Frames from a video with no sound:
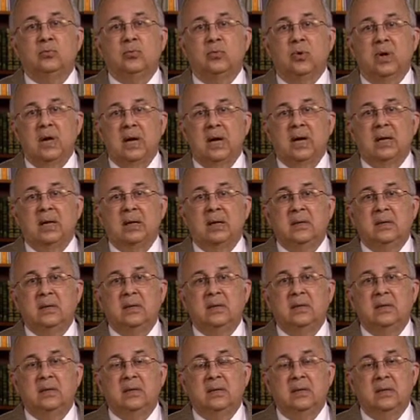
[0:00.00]
to lie.
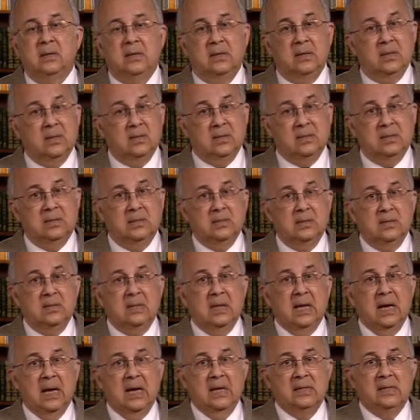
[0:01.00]
This
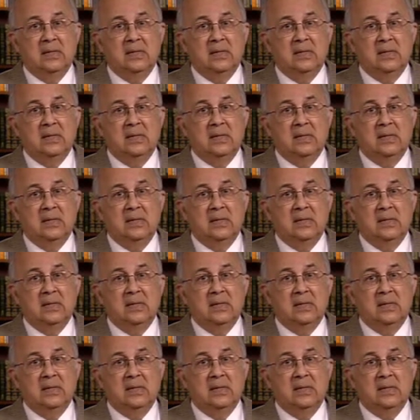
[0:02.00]
I